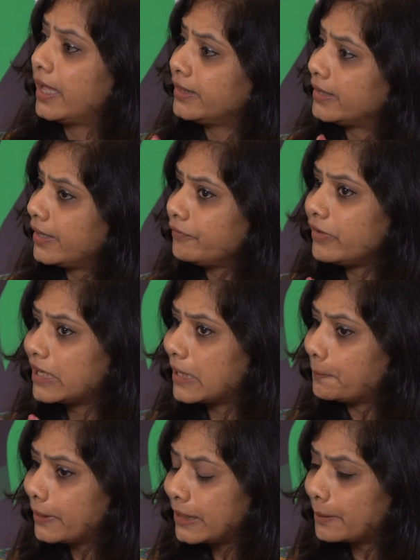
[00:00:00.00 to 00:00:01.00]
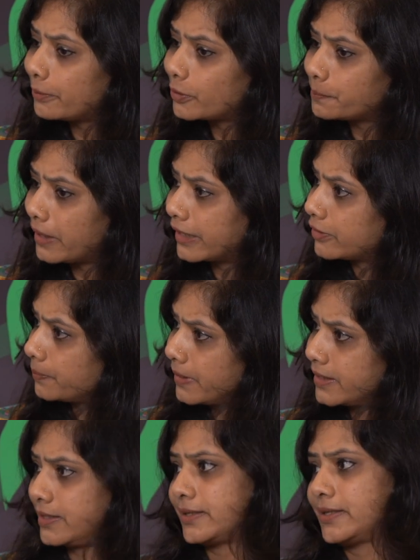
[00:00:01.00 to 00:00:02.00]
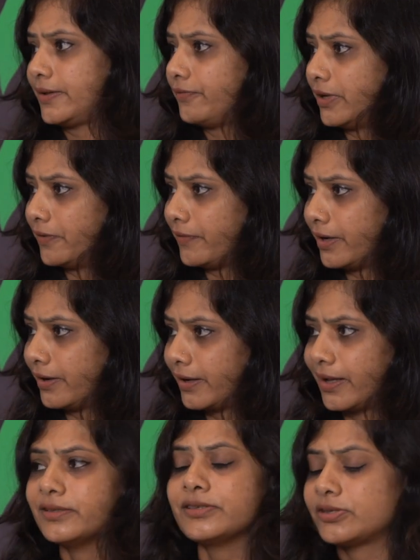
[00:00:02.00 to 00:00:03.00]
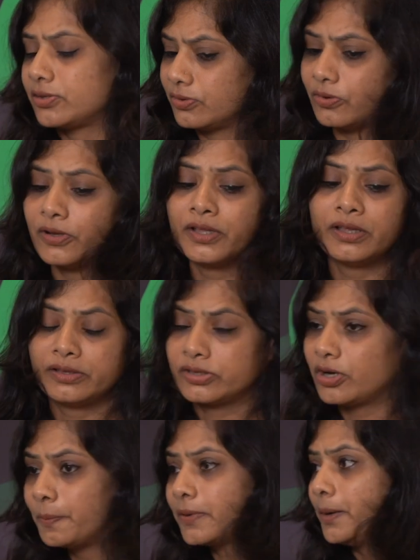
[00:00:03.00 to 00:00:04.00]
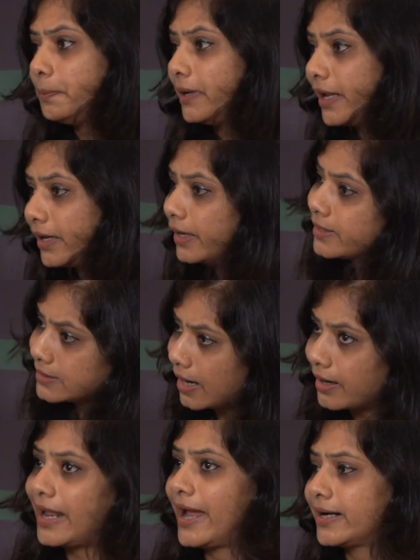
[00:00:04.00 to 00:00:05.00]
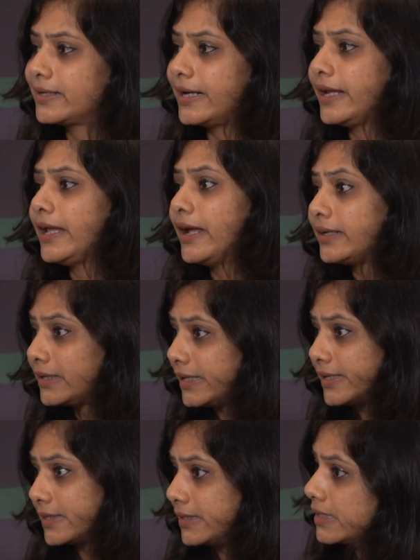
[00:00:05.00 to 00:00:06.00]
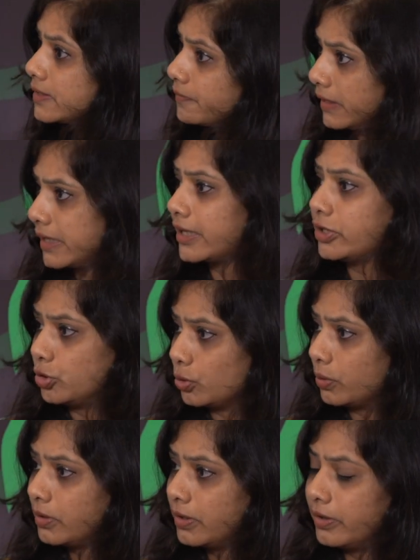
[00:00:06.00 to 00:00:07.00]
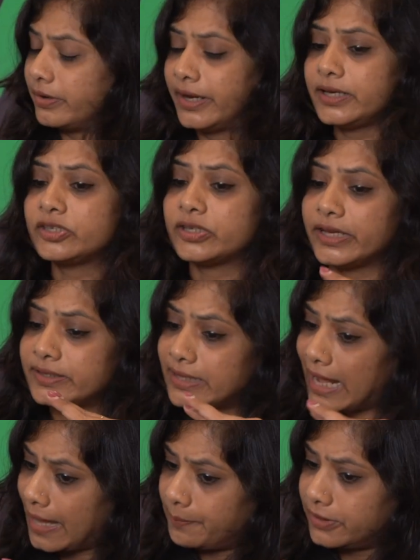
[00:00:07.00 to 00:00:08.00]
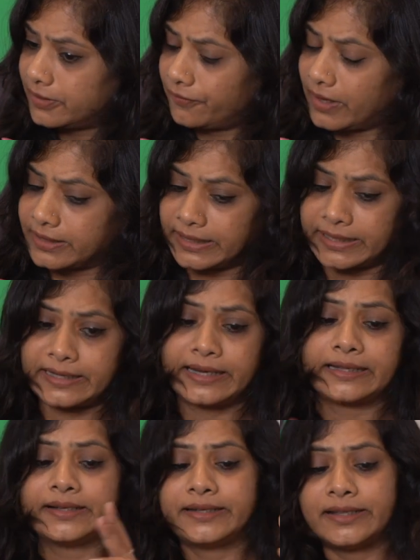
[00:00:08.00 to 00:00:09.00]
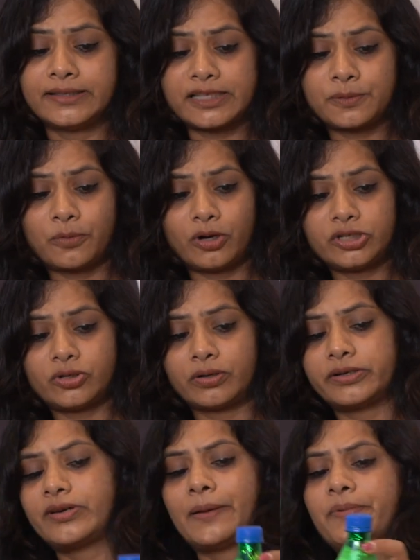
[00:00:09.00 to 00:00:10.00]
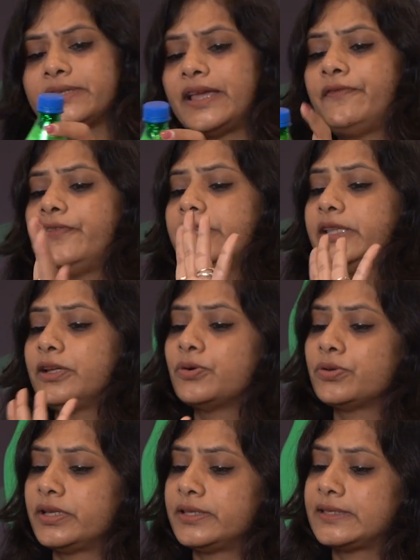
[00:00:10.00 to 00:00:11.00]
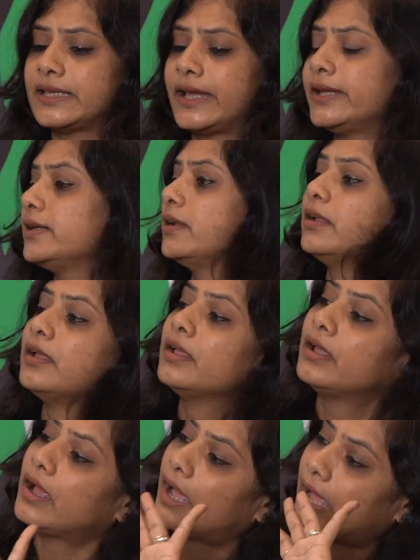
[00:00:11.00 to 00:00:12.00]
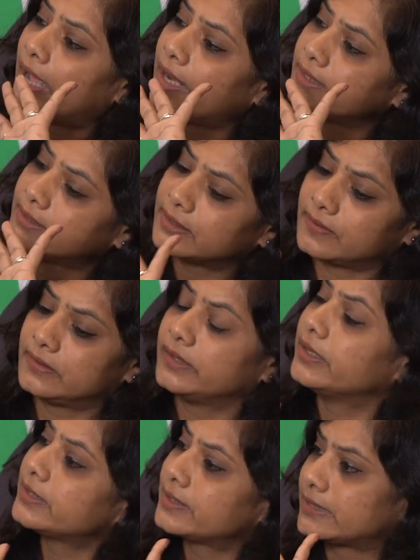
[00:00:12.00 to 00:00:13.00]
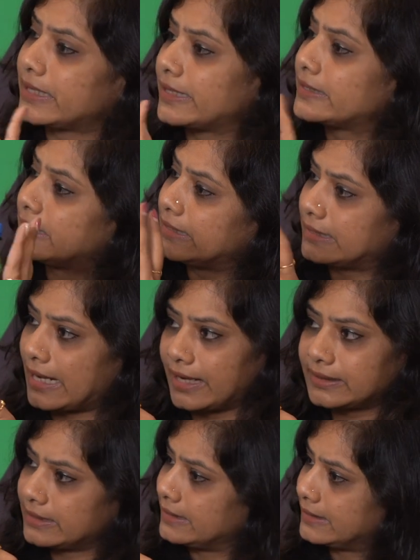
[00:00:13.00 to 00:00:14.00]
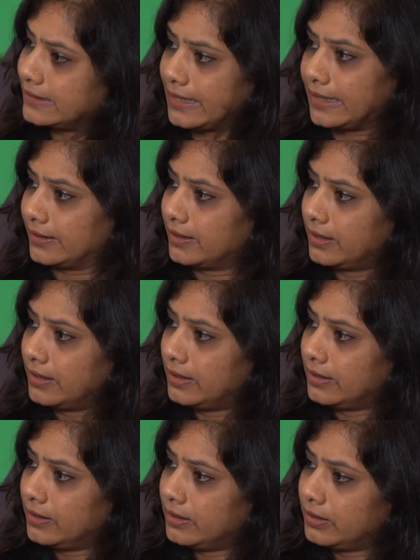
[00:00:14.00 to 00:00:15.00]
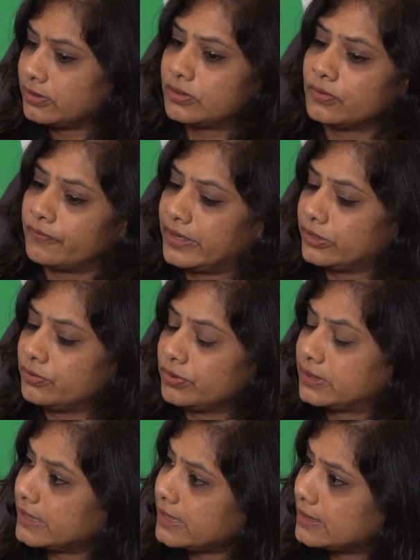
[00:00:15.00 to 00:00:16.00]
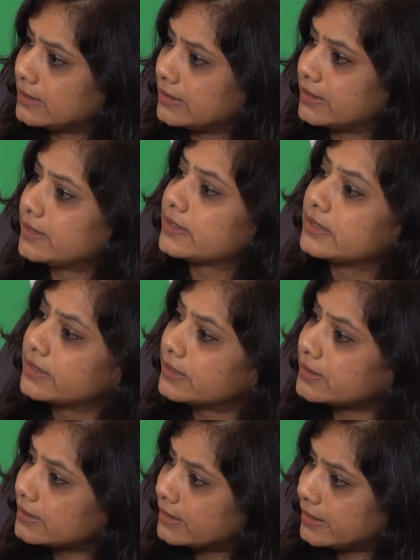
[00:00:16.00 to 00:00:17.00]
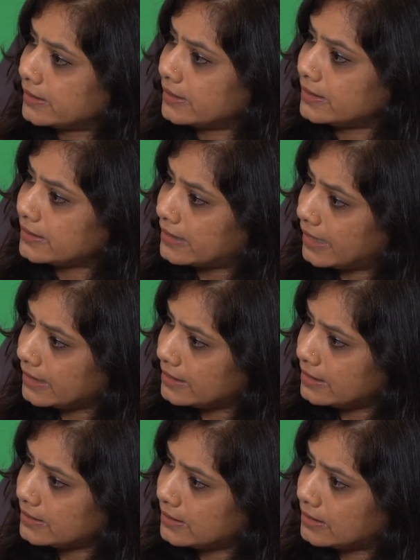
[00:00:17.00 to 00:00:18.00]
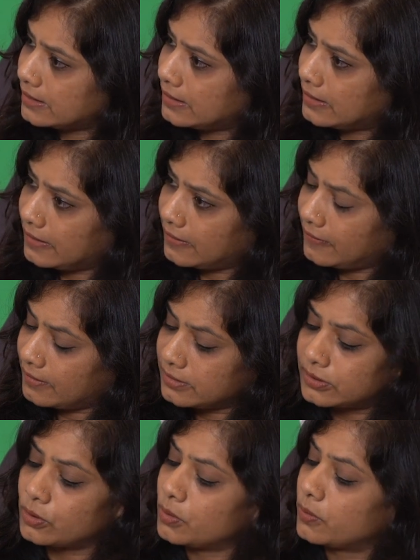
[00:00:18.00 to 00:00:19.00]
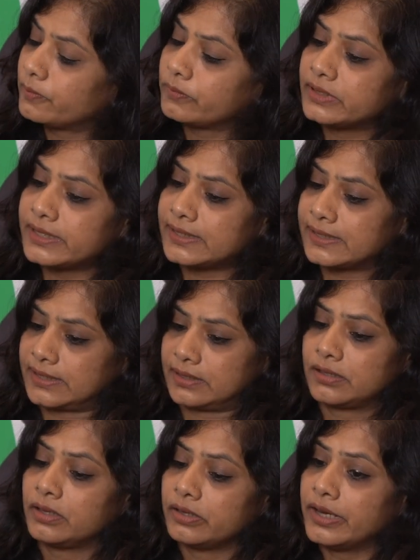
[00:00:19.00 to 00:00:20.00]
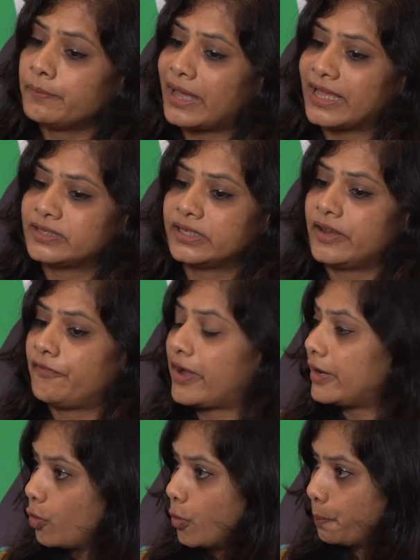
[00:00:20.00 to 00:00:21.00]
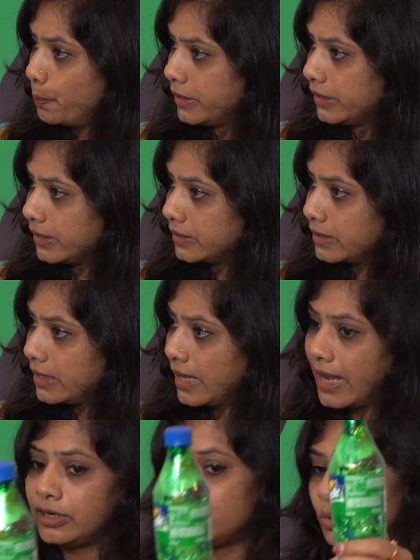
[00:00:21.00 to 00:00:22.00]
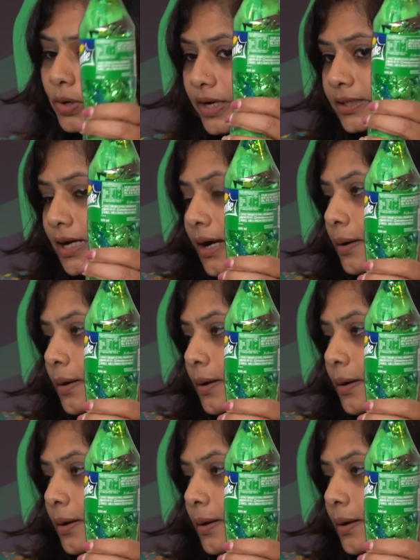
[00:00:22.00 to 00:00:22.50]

And then we complain about microplastics everywhere yeah. again. So stop complaining, start acting. At least this we can do, right? Change the habit of cutting it like that. Then the small chocolate wrappers, everything goes inside right. and it stays intact inside. So when you seal this, it is at least inside this. Right. So this, imagine if I open it mm. and look at the